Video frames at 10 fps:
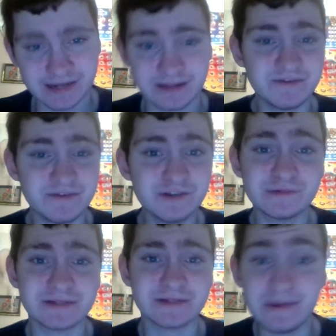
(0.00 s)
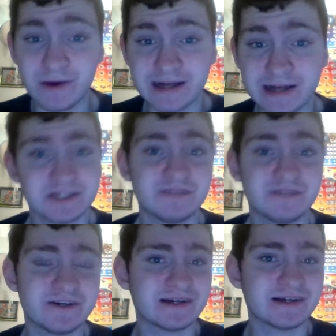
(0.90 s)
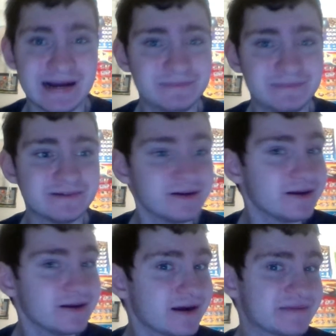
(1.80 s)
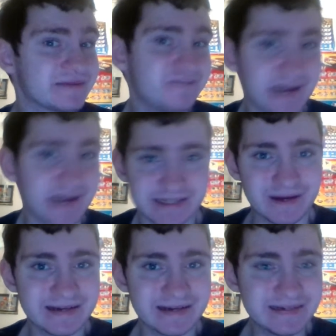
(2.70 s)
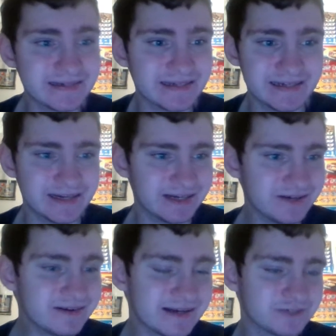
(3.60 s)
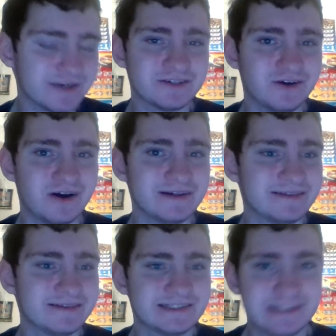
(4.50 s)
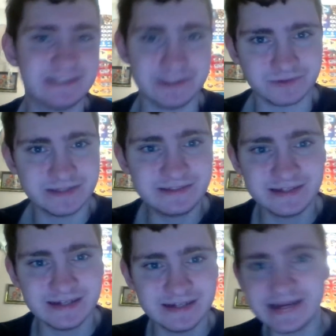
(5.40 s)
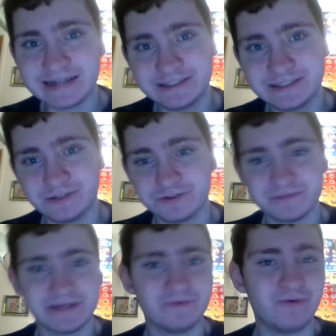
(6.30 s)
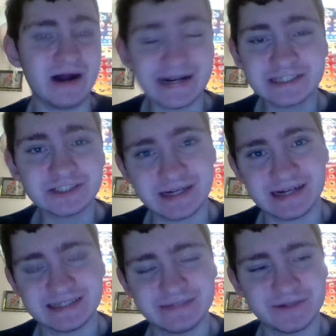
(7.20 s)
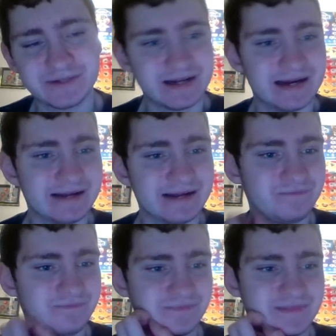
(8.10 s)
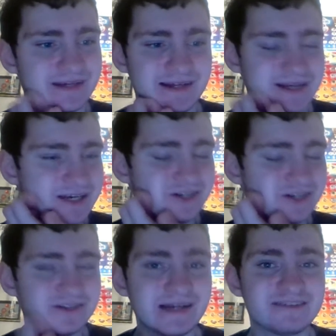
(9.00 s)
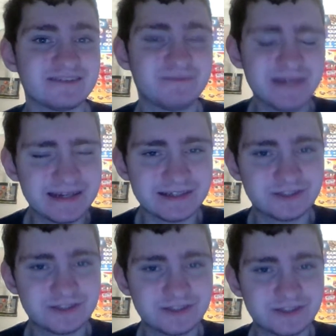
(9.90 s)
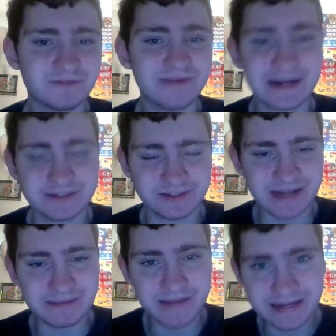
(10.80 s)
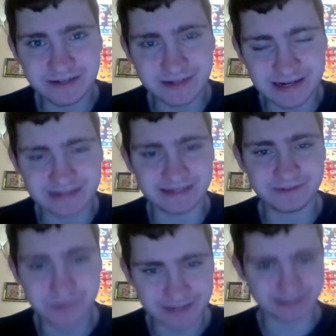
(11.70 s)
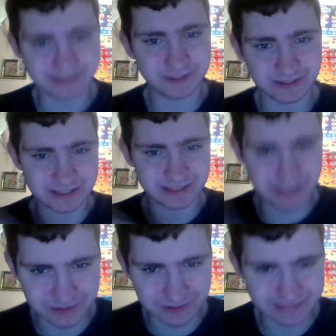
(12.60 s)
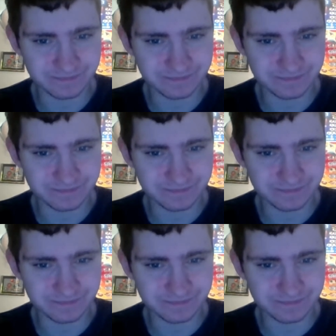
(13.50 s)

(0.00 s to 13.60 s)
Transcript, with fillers: A lot of YouTubers I watch are fearing a cop, but they're not going to be affected by it. You're not attracting your audience to children. Yet children may watch your content, but you're not you're not speaking to them directly. You're not making your content directly towards children.